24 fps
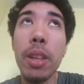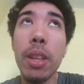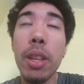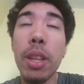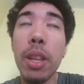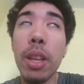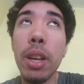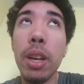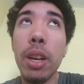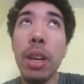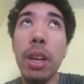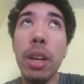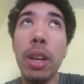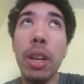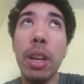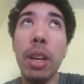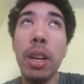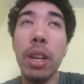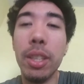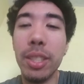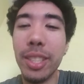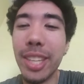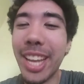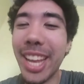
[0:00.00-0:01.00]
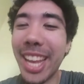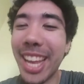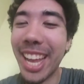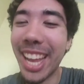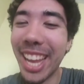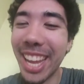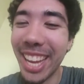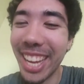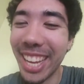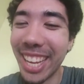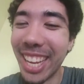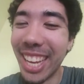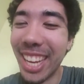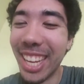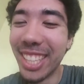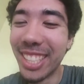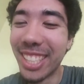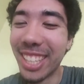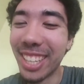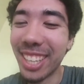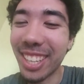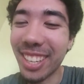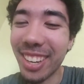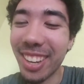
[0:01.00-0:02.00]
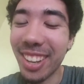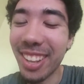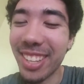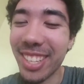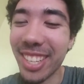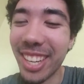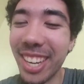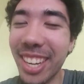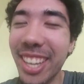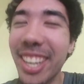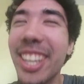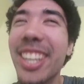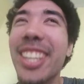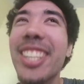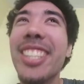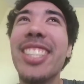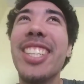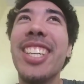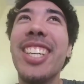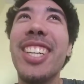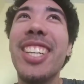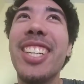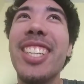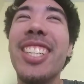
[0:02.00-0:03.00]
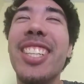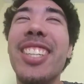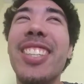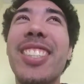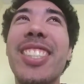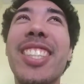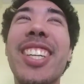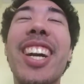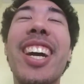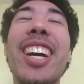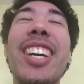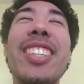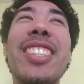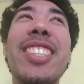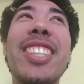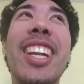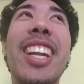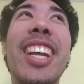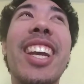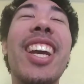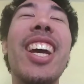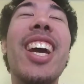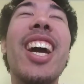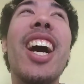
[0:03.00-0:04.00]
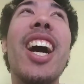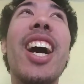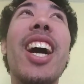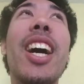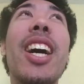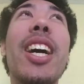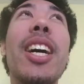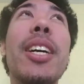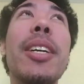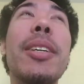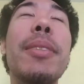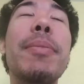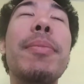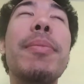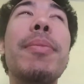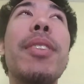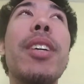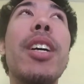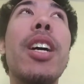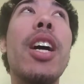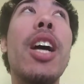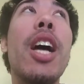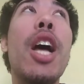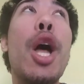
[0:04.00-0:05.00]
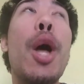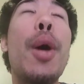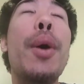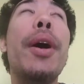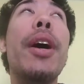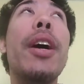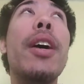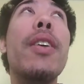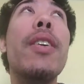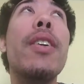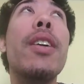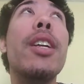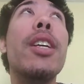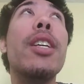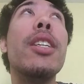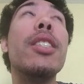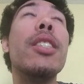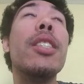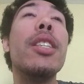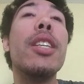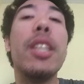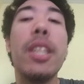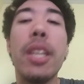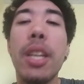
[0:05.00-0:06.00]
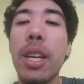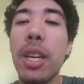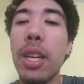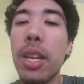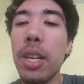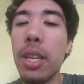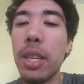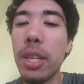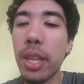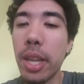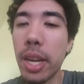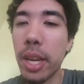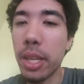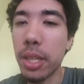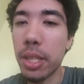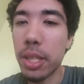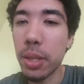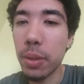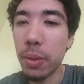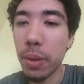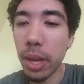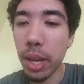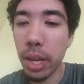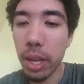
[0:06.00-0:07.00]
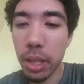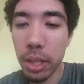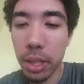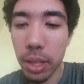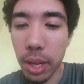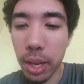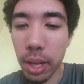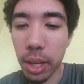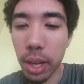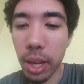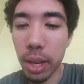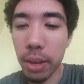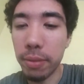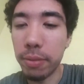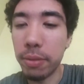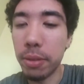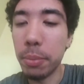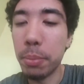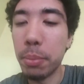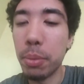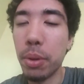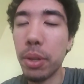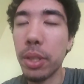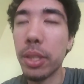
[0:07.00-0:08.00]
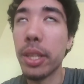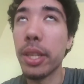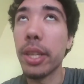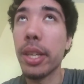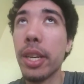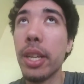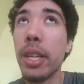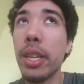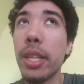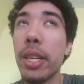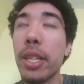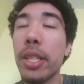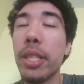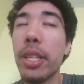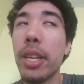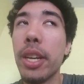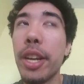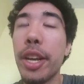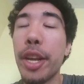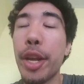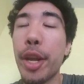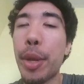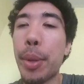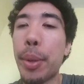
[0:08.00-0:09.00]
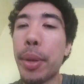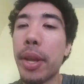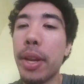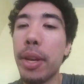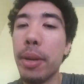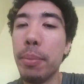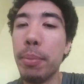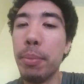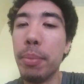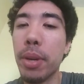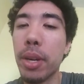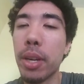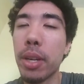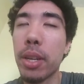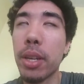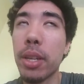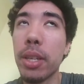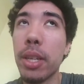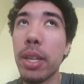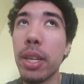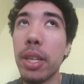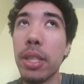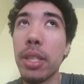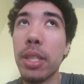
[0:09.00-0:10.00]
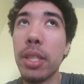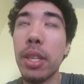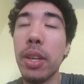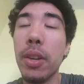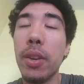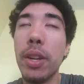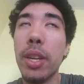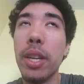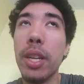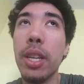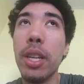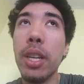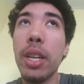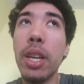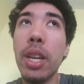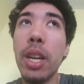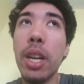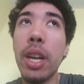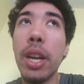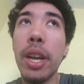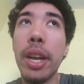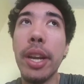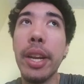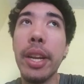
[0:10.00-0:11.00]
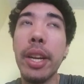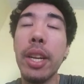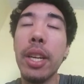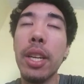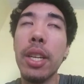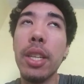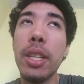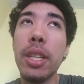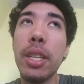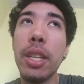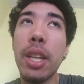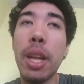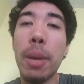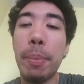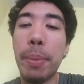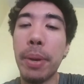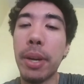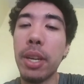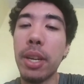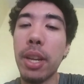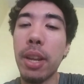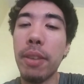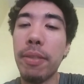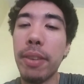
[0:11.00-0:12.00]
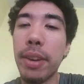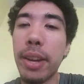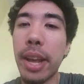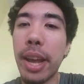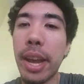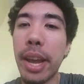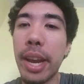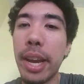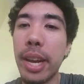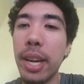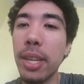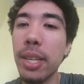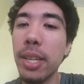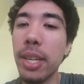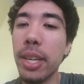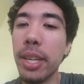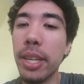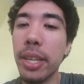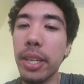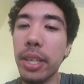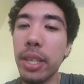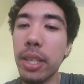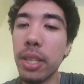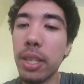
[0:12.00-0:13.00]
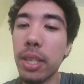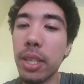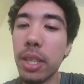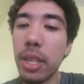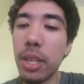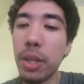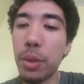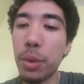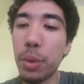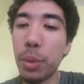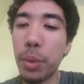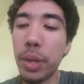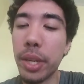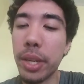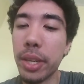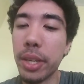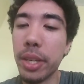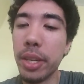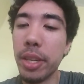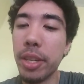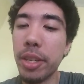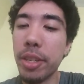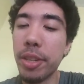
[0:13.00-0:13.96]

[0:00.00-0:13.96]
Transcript: uh, so look at all this, uh, I'm just kidding. Um, What is it? Uh, yeah, so I also had a lot of food poisoning uh, yesterday. Had a burger and a soda, and uh, apparently I found a hair in it. It's weird.